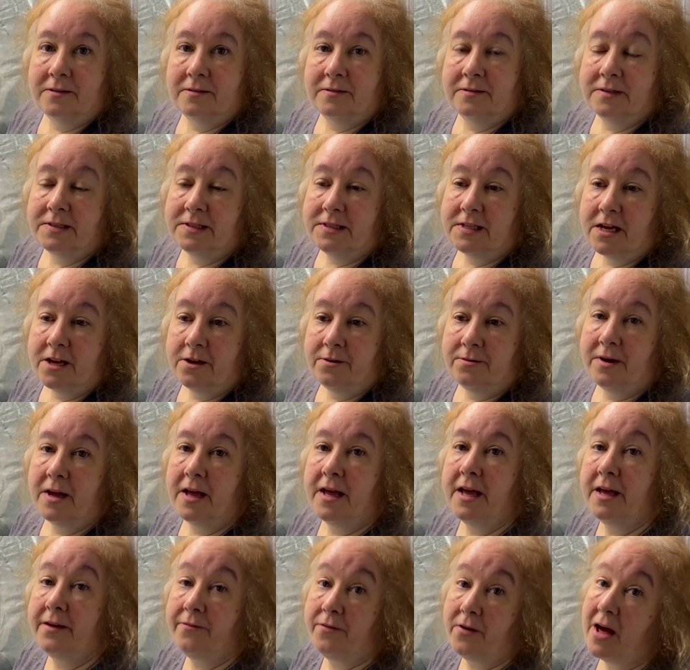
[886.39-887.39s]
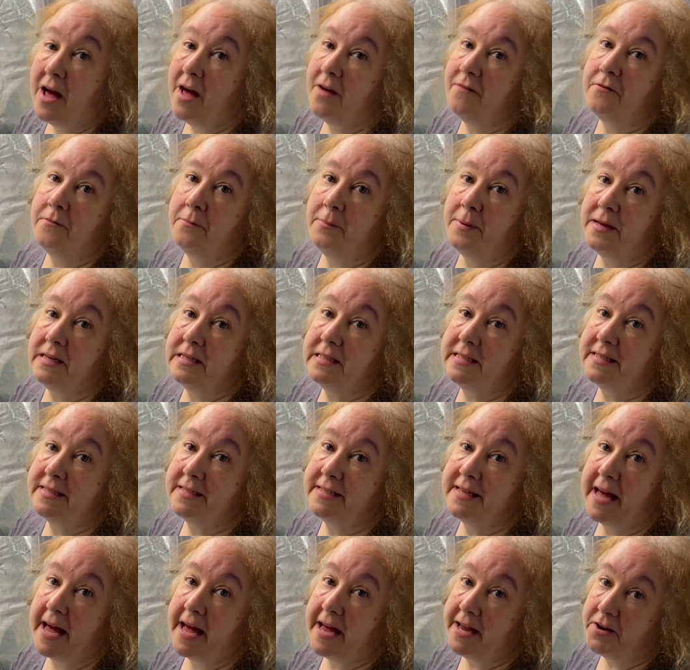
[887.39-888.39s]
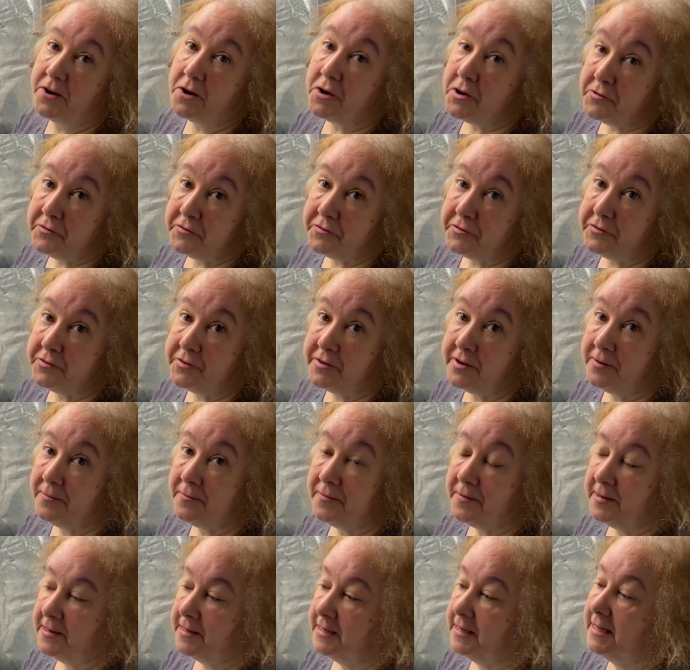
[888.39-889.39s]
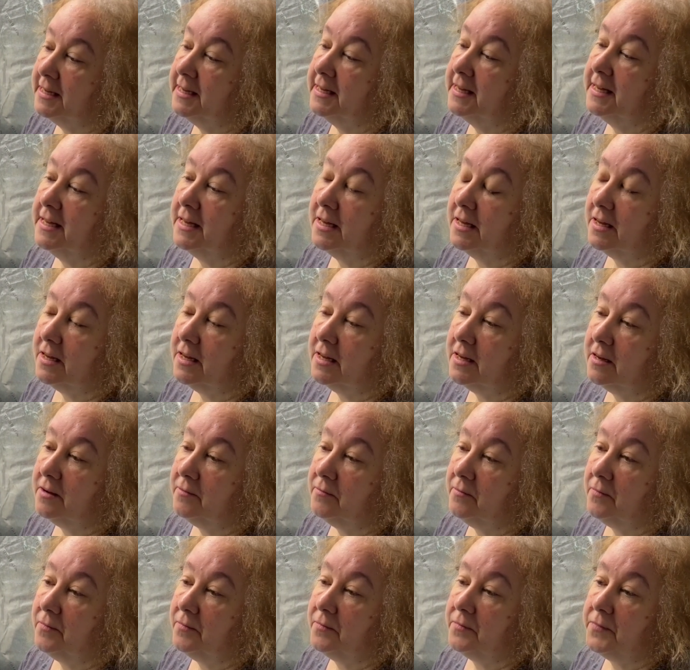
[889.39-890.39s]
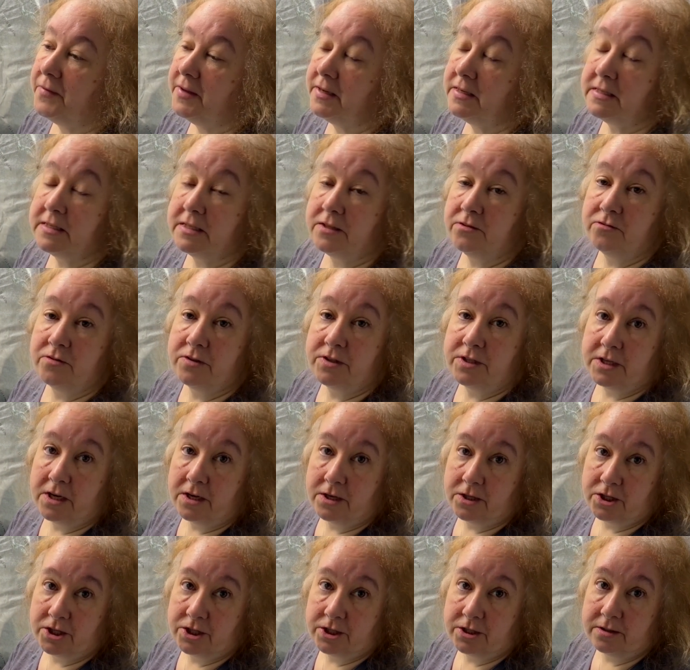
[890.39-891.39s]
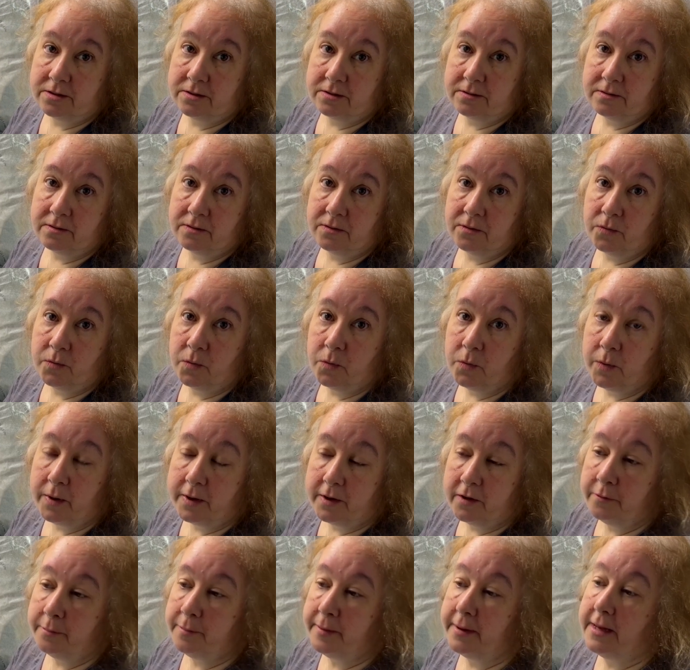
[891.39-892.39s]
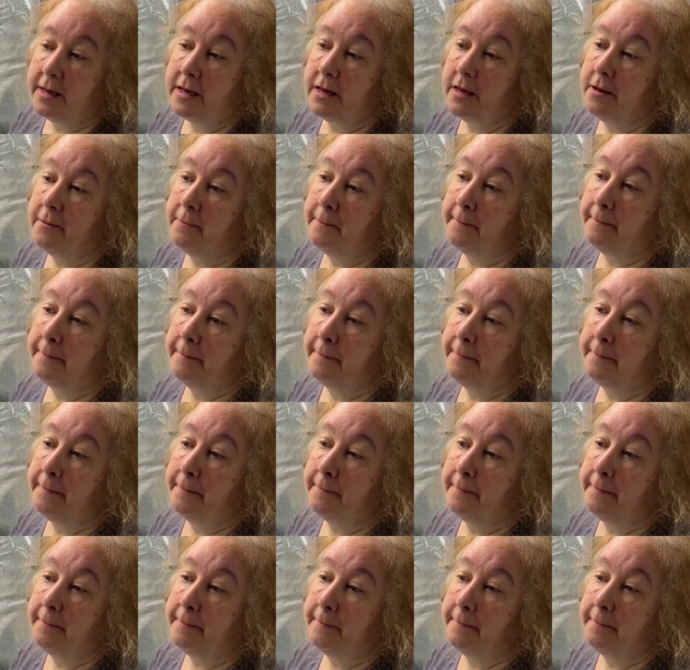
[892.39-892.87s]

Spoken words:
So if you haven't been scared off, this introduction will be